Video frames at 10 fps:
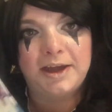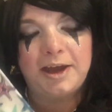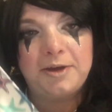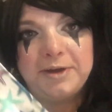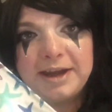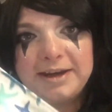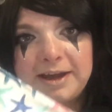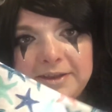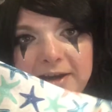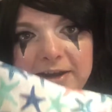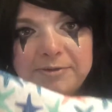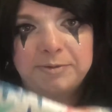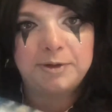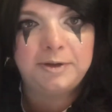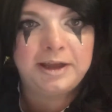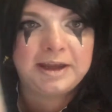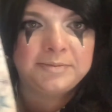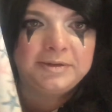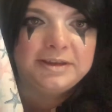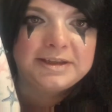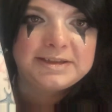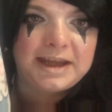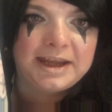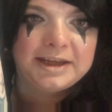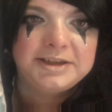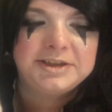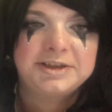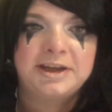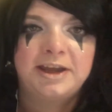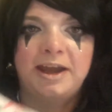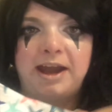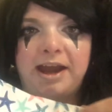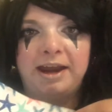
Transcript: Okay, now that I have roll hemmed this edge, I